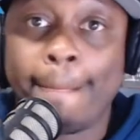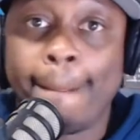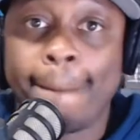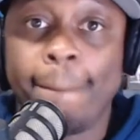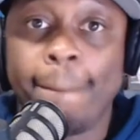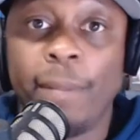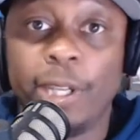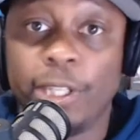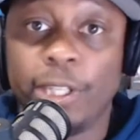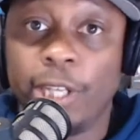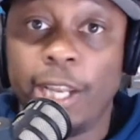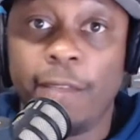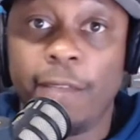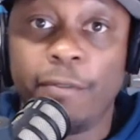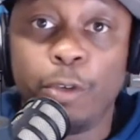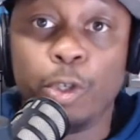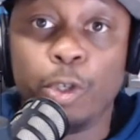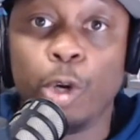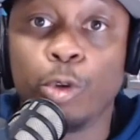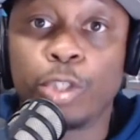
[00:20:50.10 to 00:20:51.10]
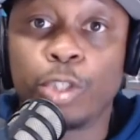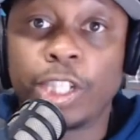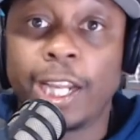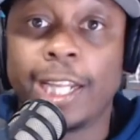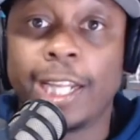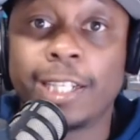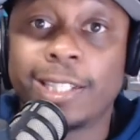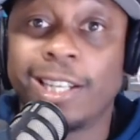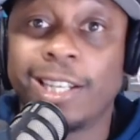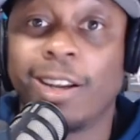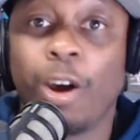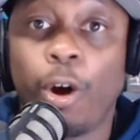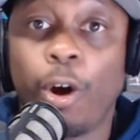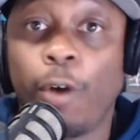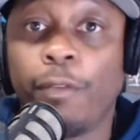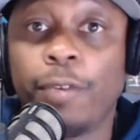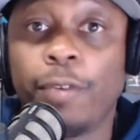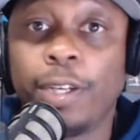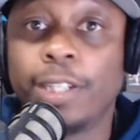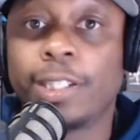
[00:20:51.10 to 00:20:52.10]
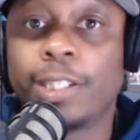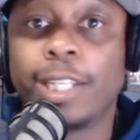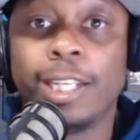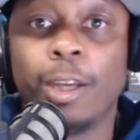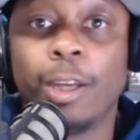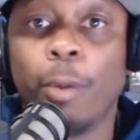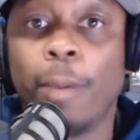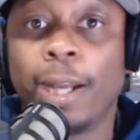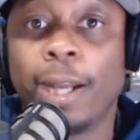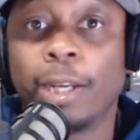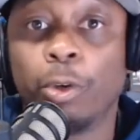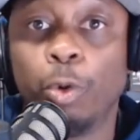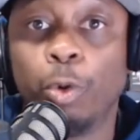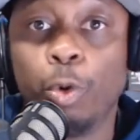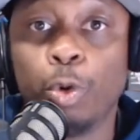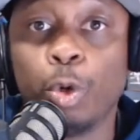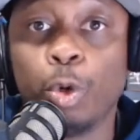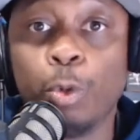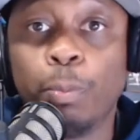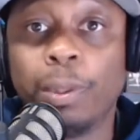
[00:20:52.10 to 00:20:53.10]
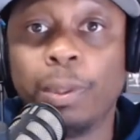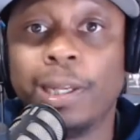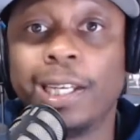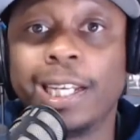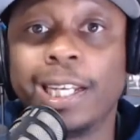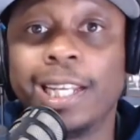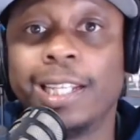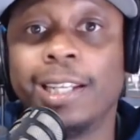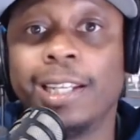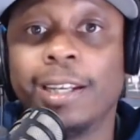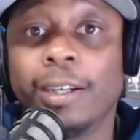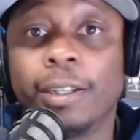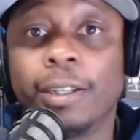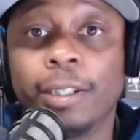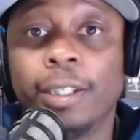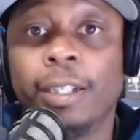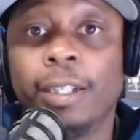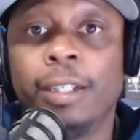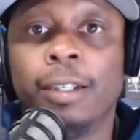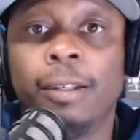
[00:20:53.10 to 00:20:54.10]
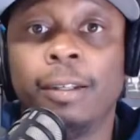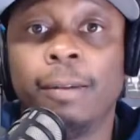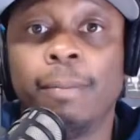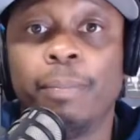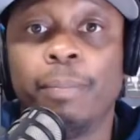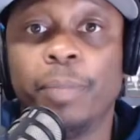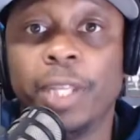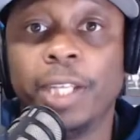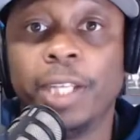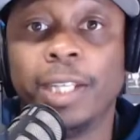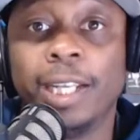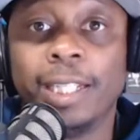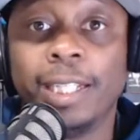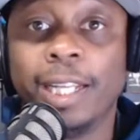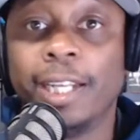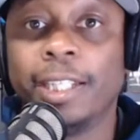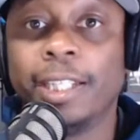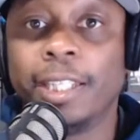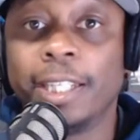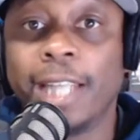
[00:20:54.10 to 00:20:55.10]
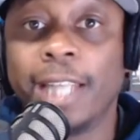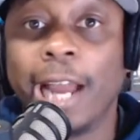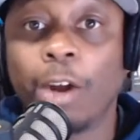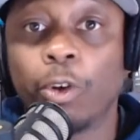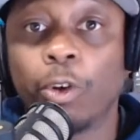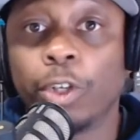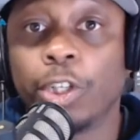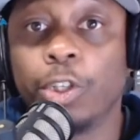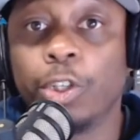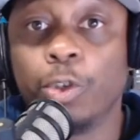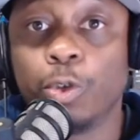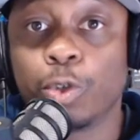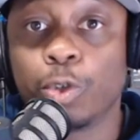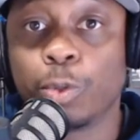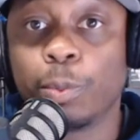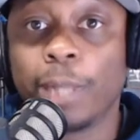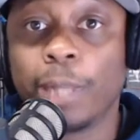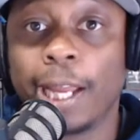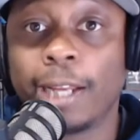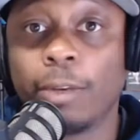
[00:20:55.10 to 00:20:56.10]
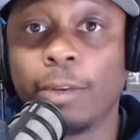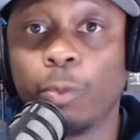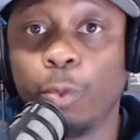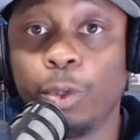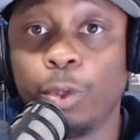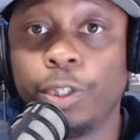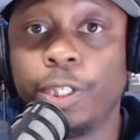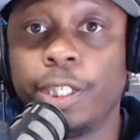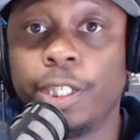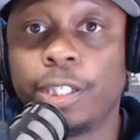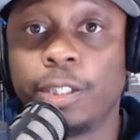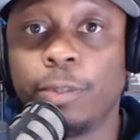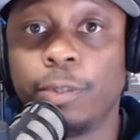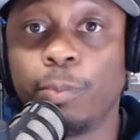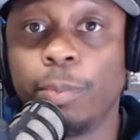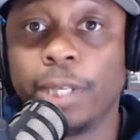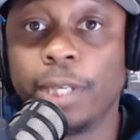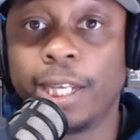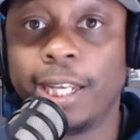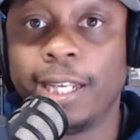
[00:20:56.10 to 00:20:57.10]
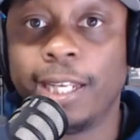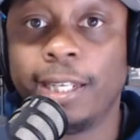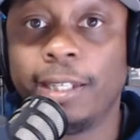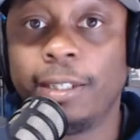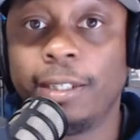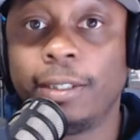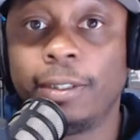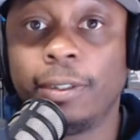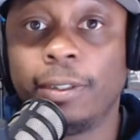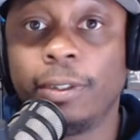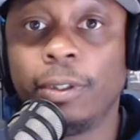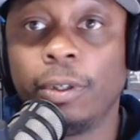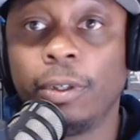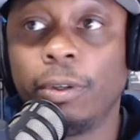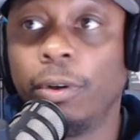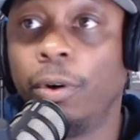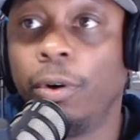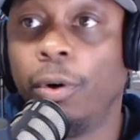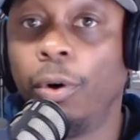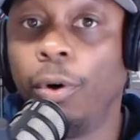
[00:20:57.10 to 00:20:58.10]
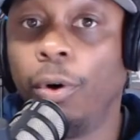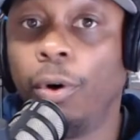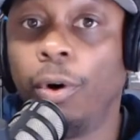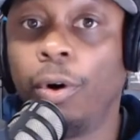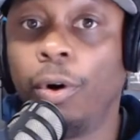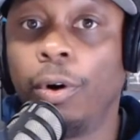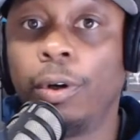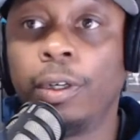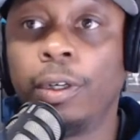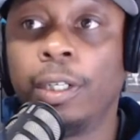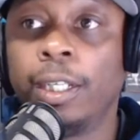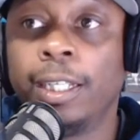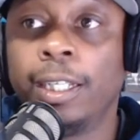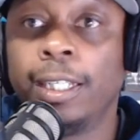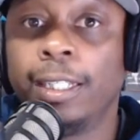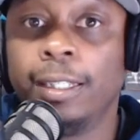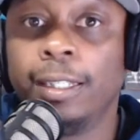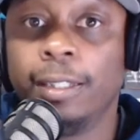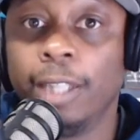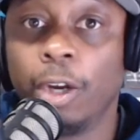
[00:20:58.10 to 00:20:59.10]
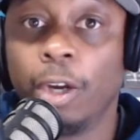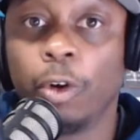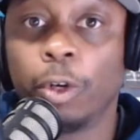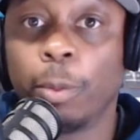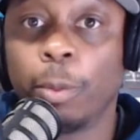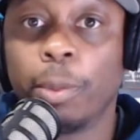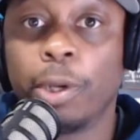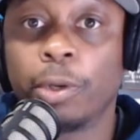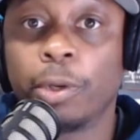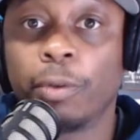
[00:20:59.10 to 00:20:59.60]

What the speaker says: If you don't change that offense, it don't matter who you plug in there. They're either not going to use them like Woods and McGee, or they're going to be on the